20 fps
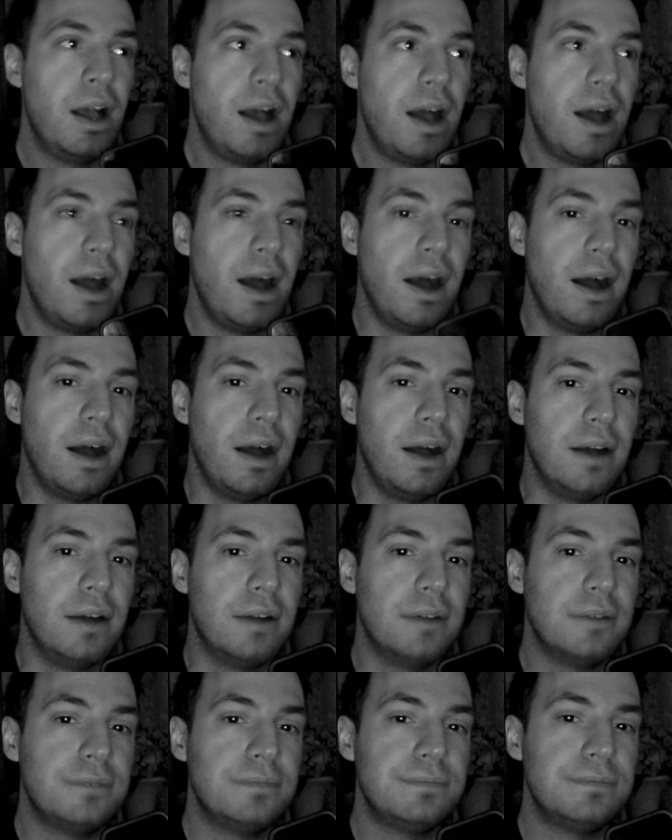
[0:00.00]

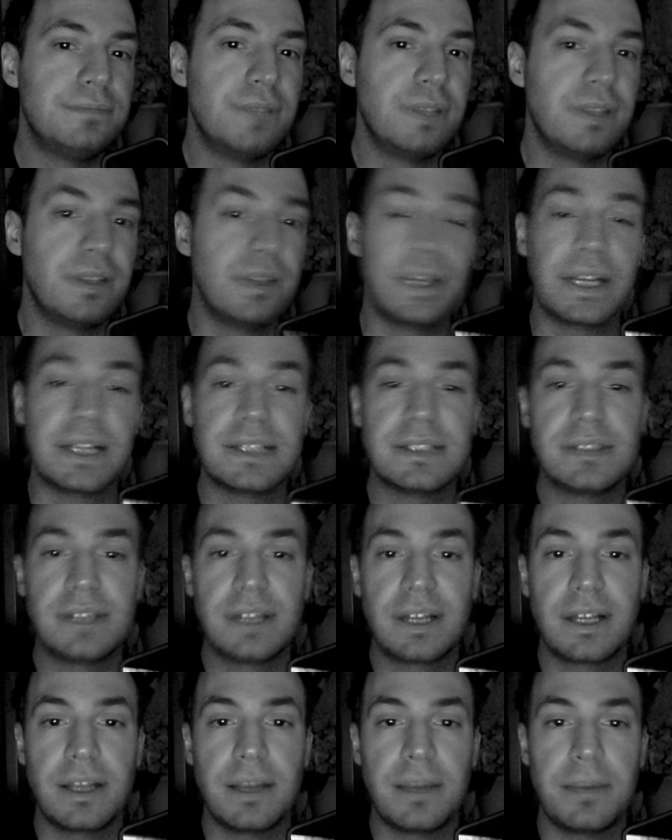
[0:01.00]
until I get
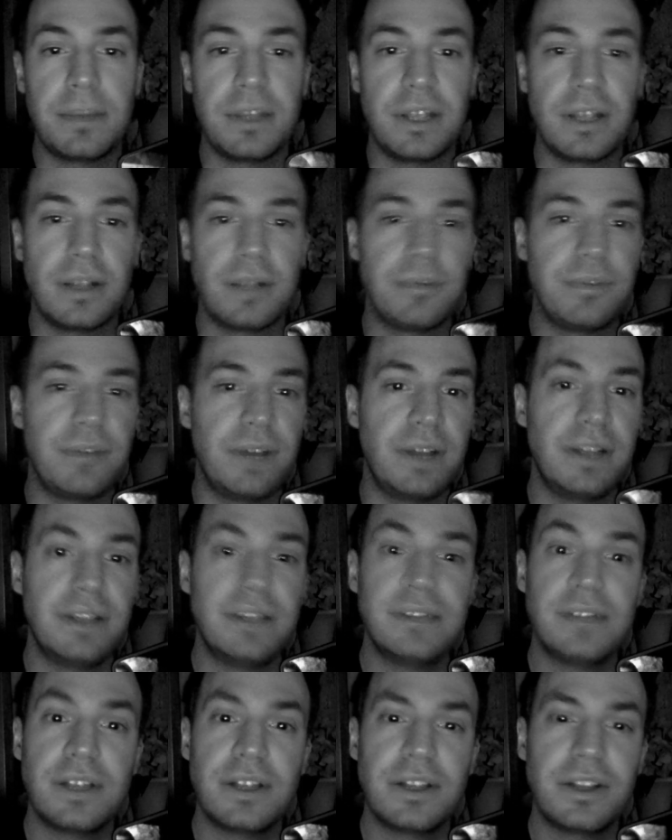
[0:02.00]
sick of them, and then I'll find
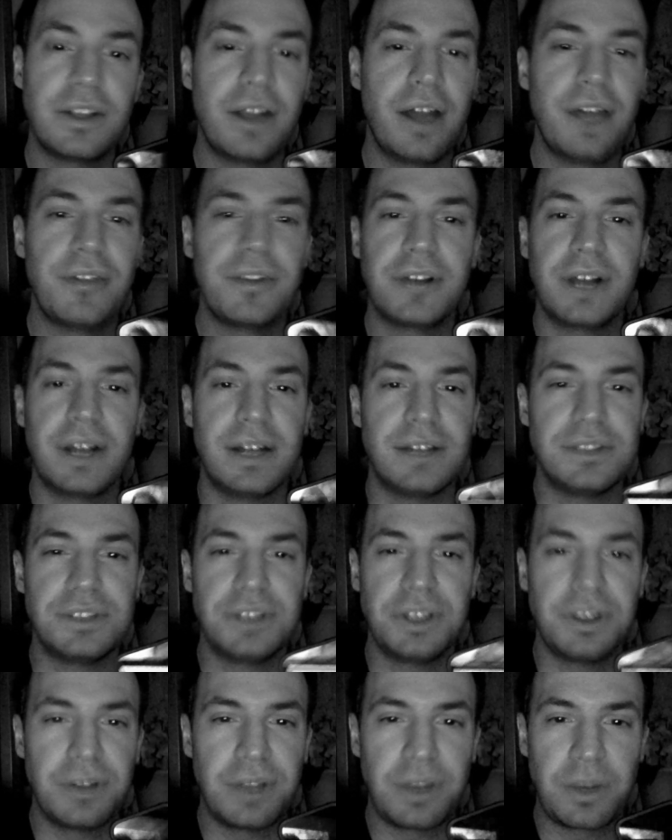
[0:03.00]
these other guys,
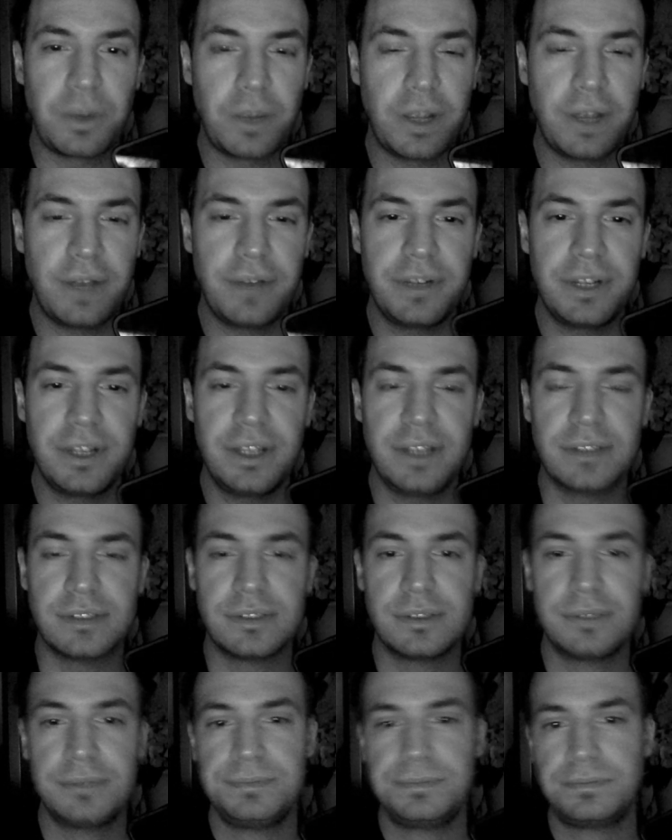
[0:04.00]
like whatever it
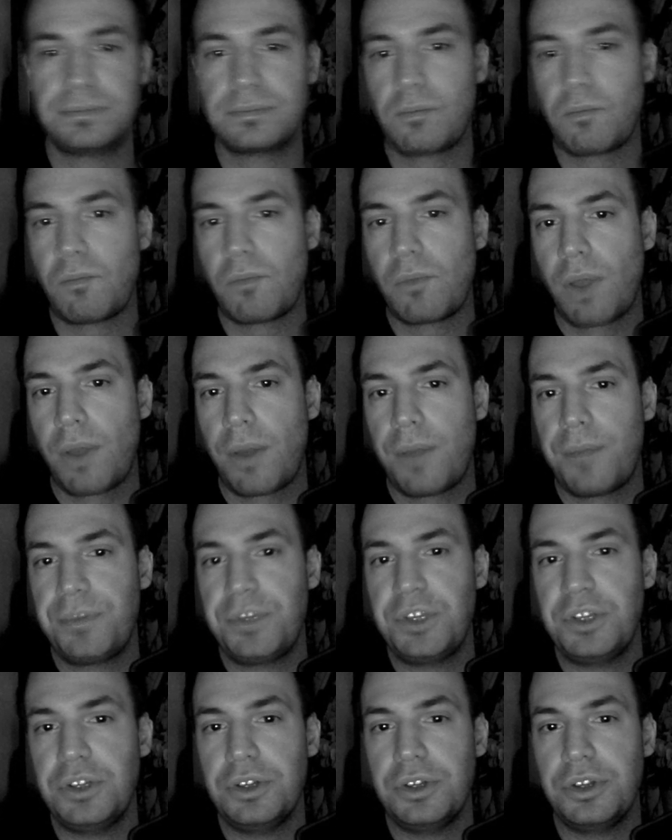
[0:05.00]
is.
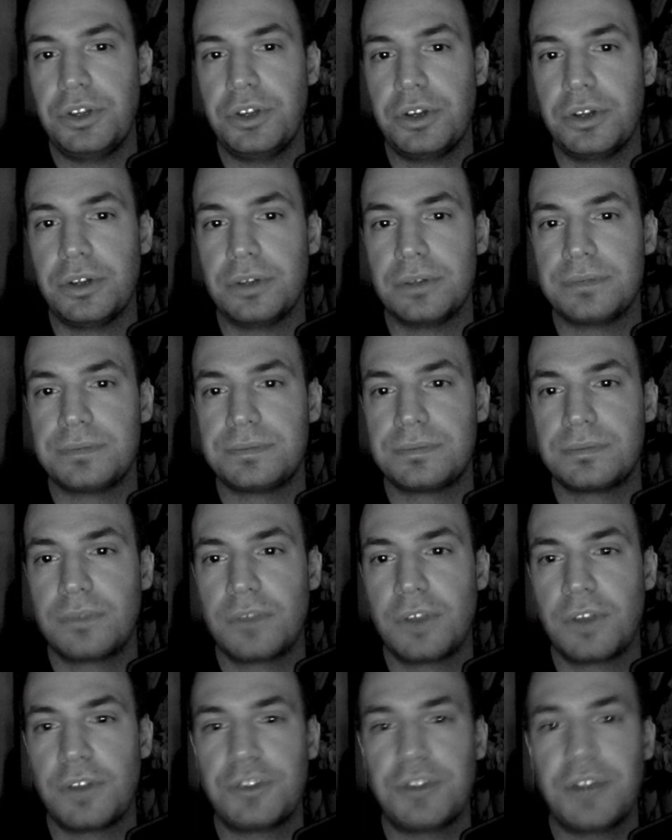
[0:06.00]

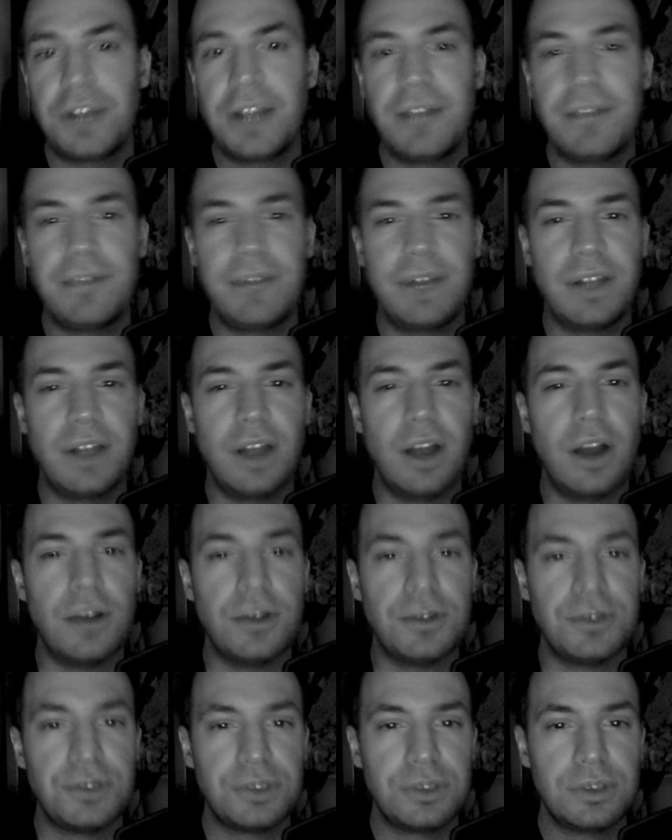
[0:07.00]
You're trying to find a
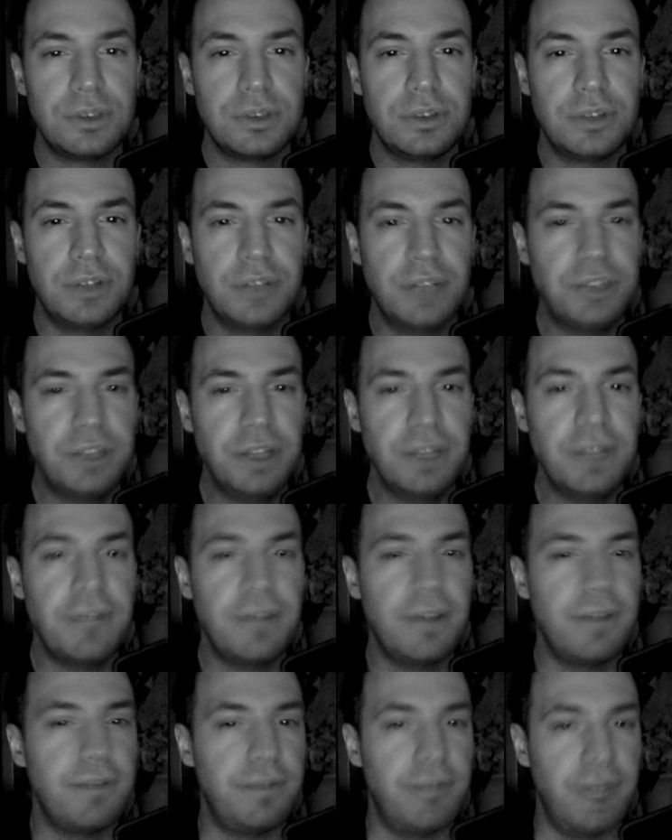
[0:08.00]
host. You're not trying to
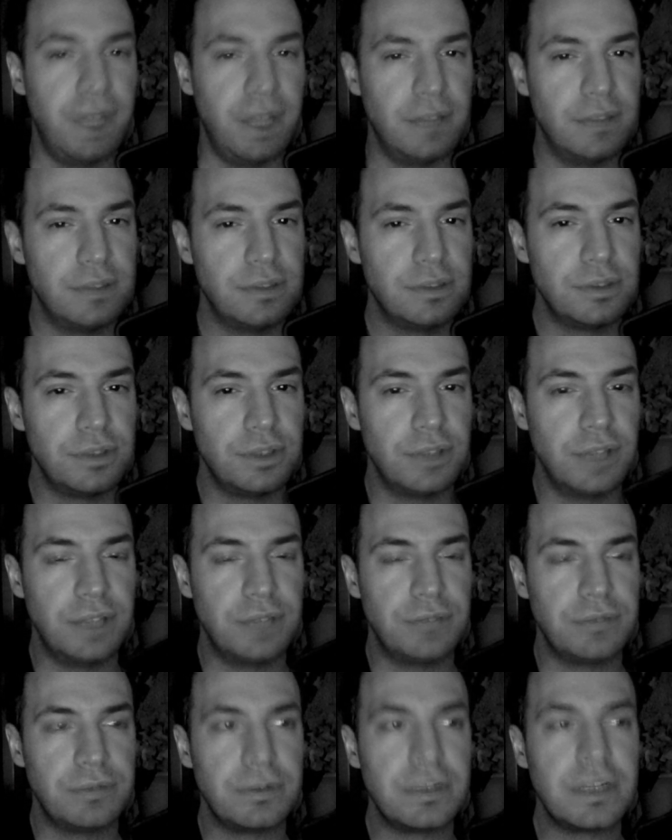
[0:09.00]
find fans. You're
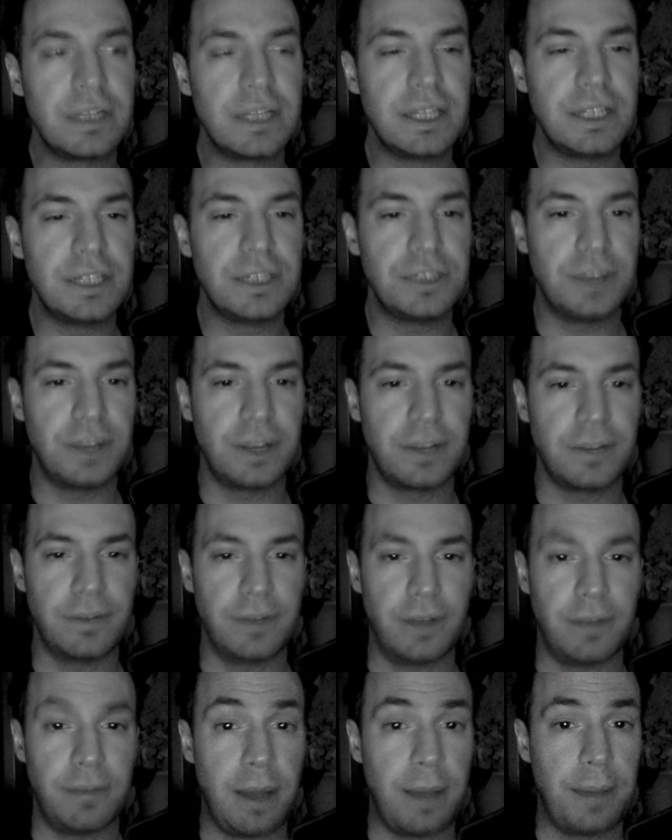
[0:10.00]
not really trying to
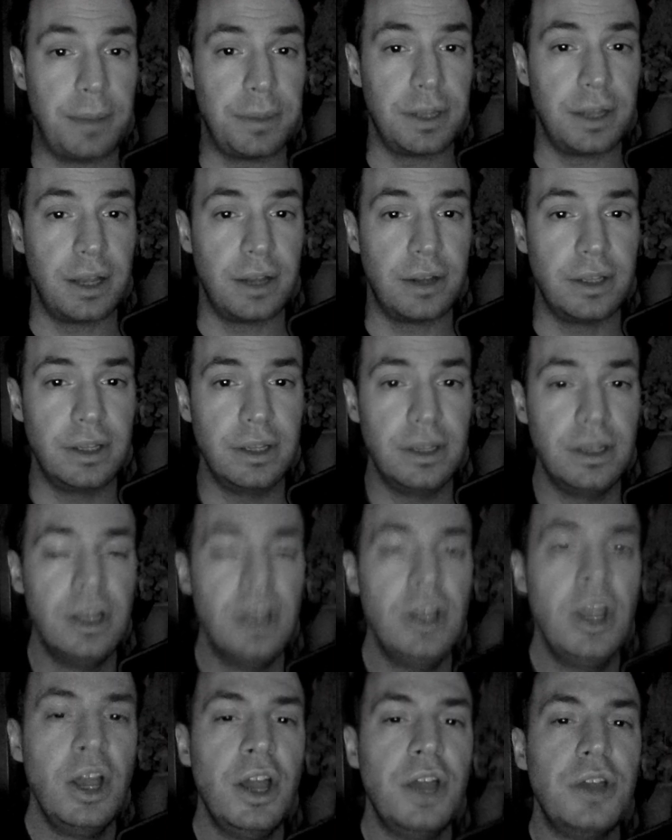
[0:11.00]
find popularity.
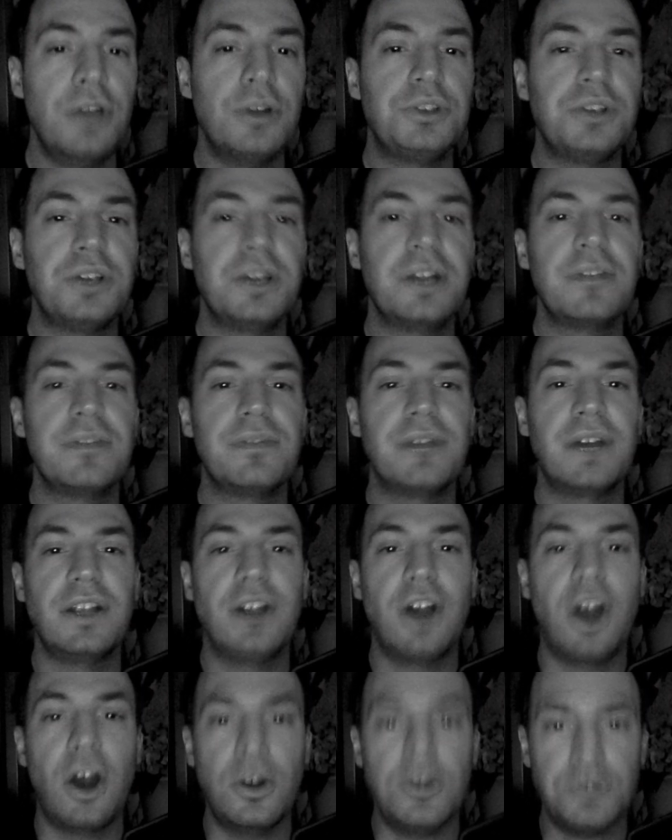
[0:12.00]
You're trying to
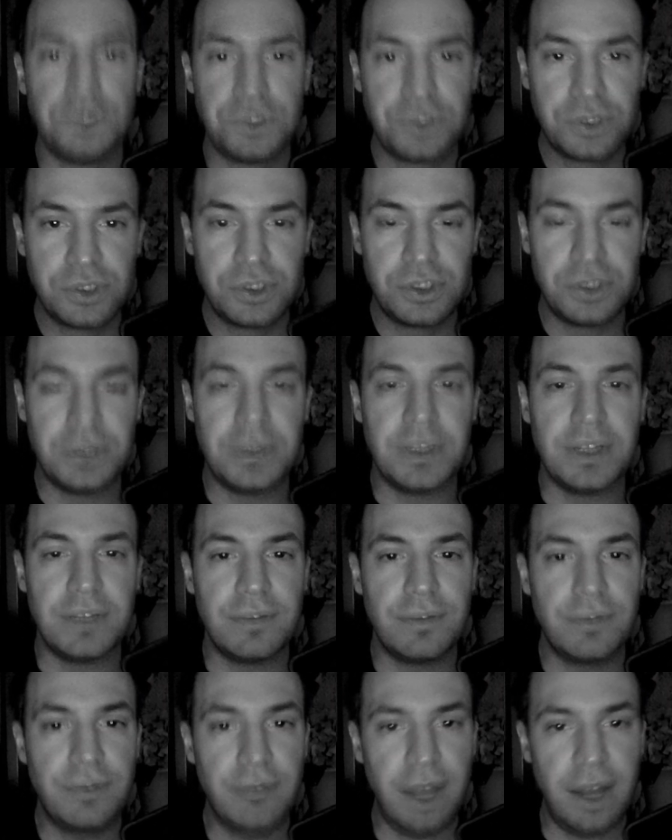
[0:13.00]
find hosts to
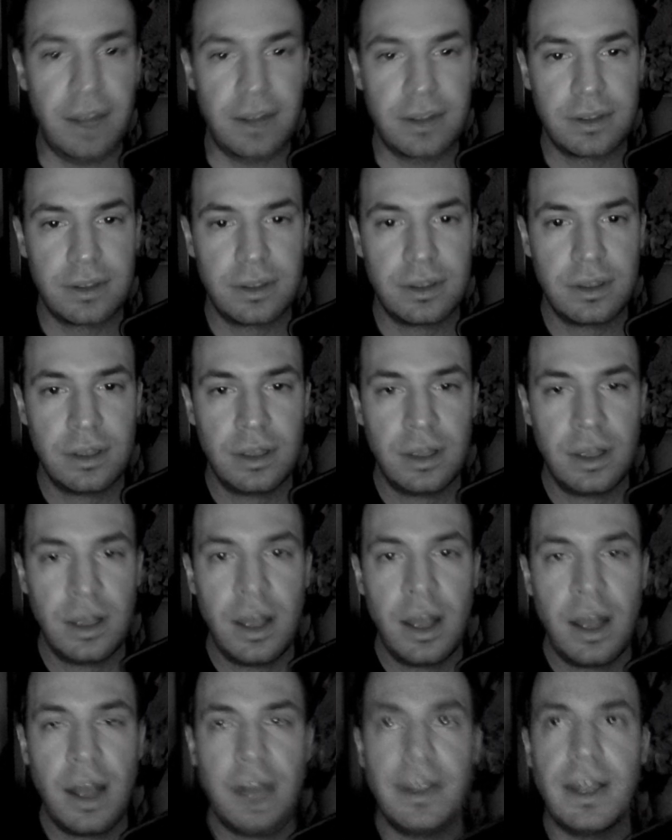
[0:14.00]
infect.
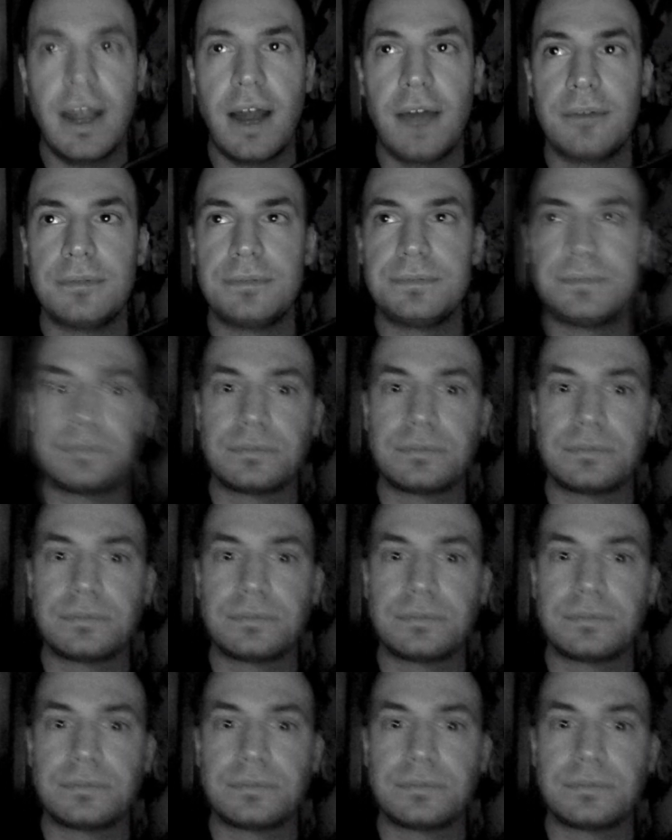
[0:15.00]
Now,